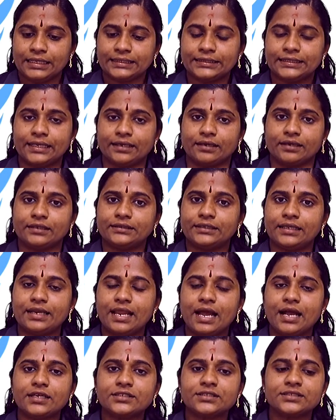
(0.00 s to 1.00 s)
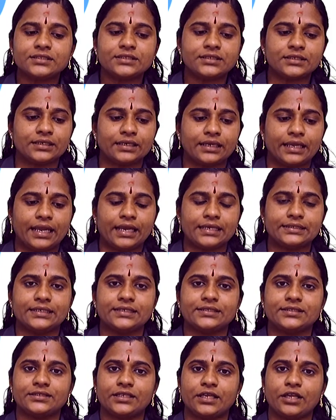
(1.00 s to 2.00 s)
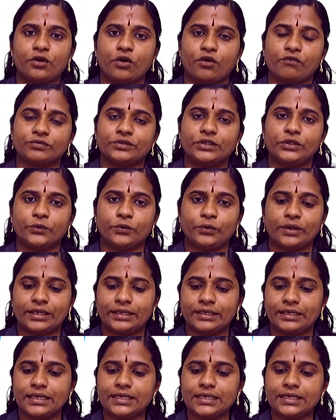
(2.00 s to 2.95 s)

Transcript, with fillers: Then the last agency of the UN